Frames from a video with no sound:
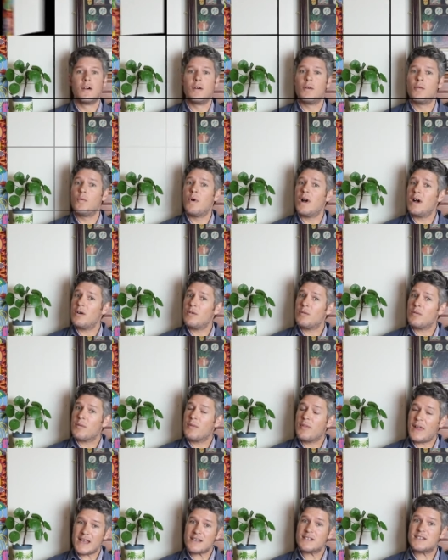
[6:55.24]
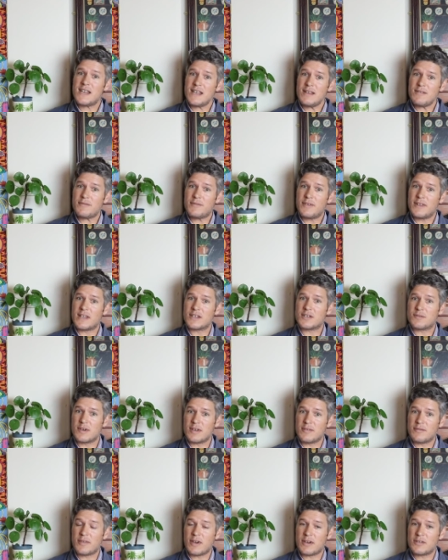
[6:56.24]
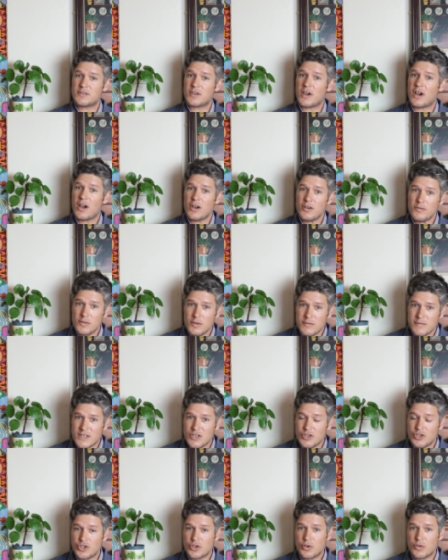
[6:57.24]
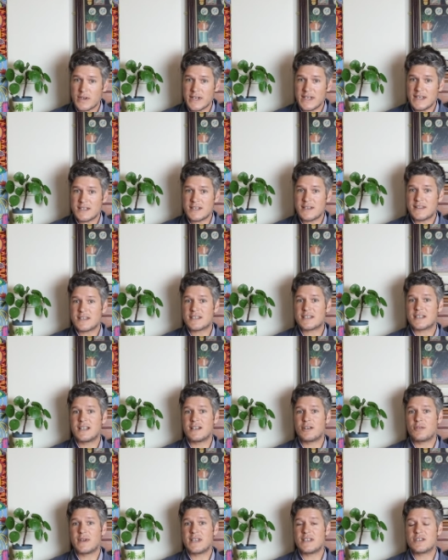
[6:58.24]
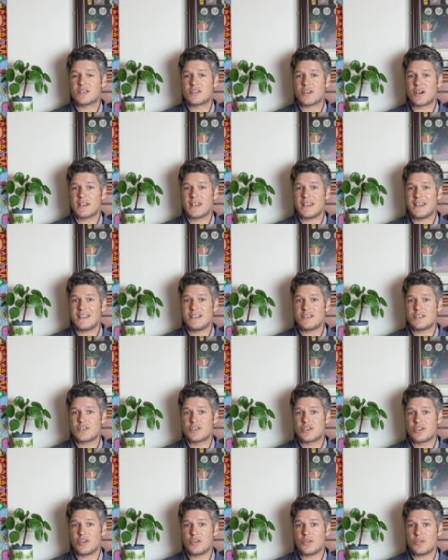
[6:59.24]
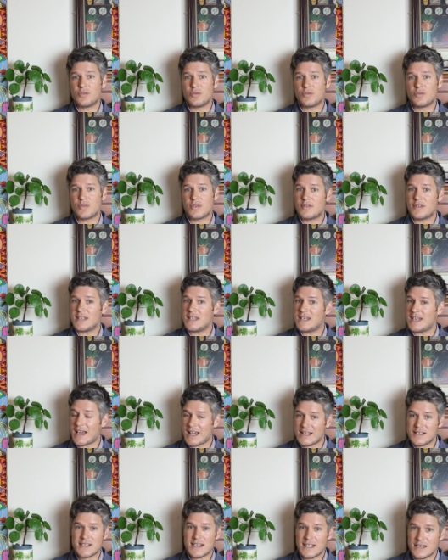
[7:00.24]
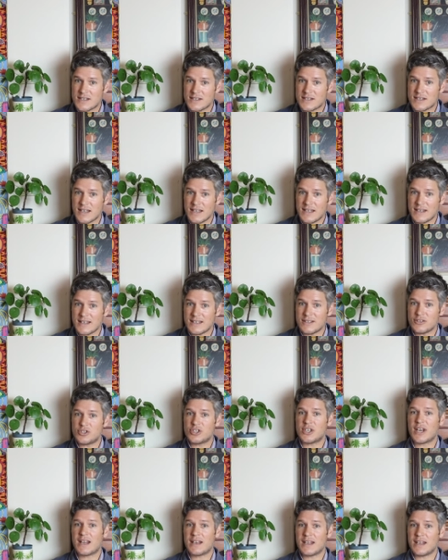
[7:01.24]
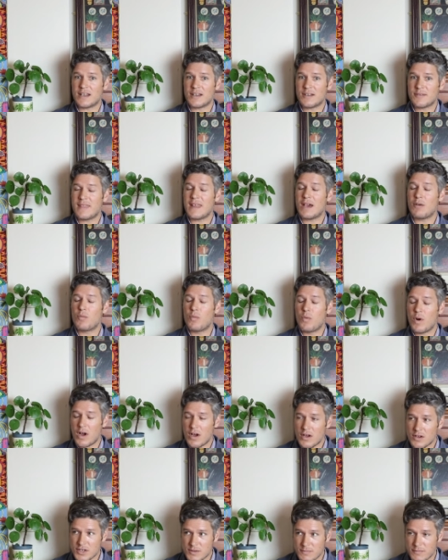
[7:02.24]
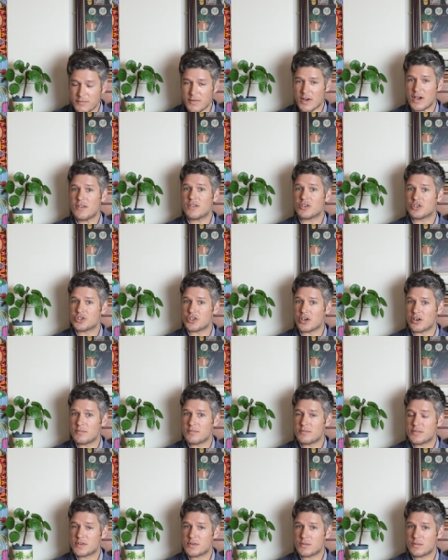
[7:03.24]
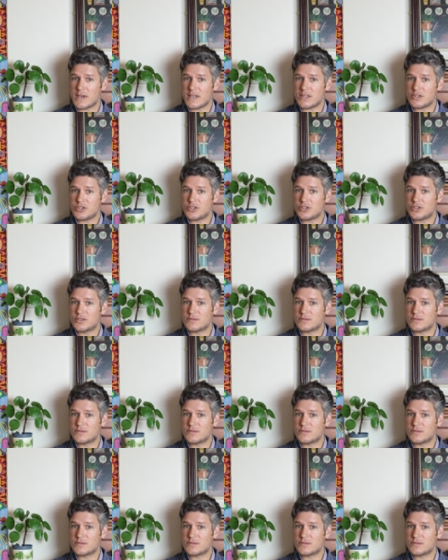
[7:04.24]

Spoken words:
Well, that's it for this week, folks. I hope you've enjoyed this little insight into the antique scene in Chania. There were some further shops which